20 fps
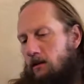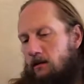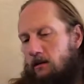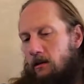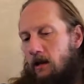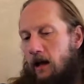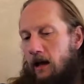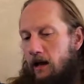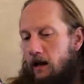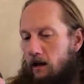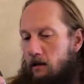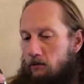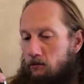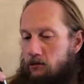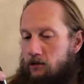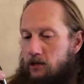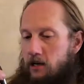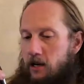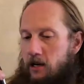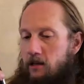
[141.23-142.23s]
I would
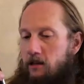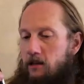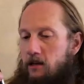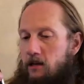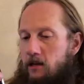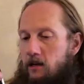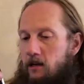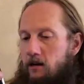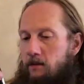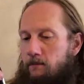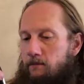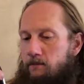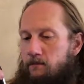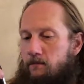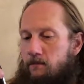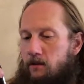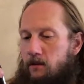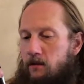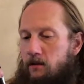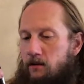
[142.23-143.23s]
say the
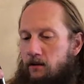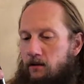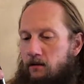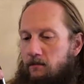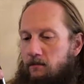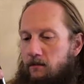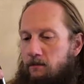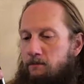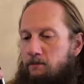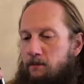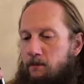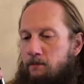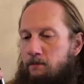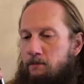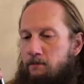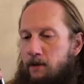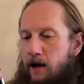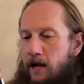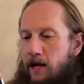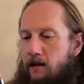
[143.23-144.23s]

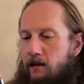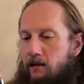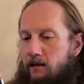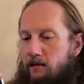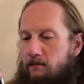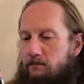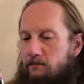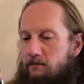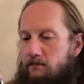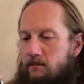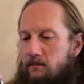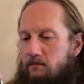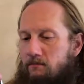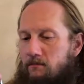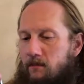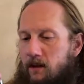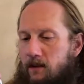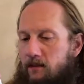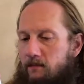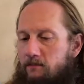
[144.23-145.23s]
pale
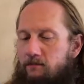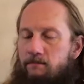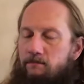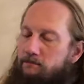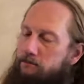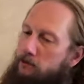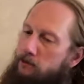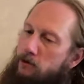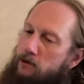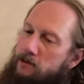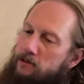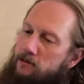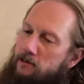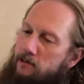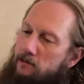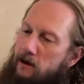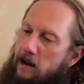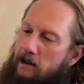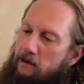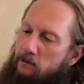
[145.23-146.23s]
and the crystal,
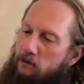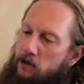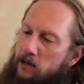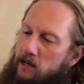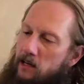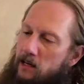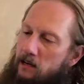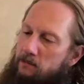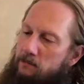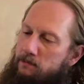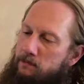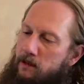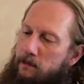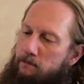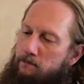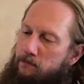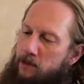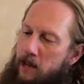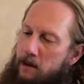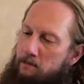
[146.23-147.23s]
like, really,
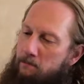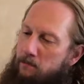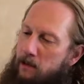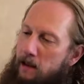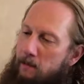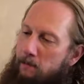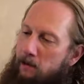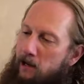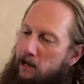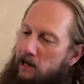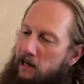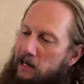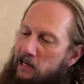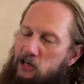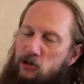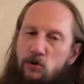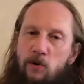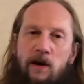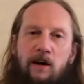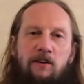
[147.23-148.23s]
they play a little
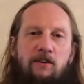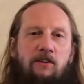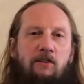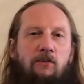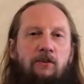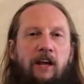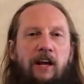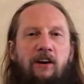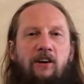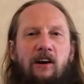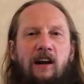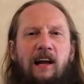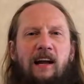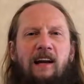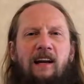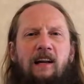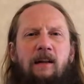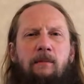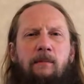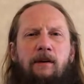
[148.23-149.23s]
trick on you. They got like a
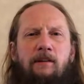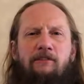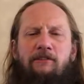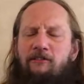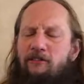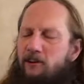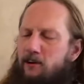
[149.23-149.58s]
little bit of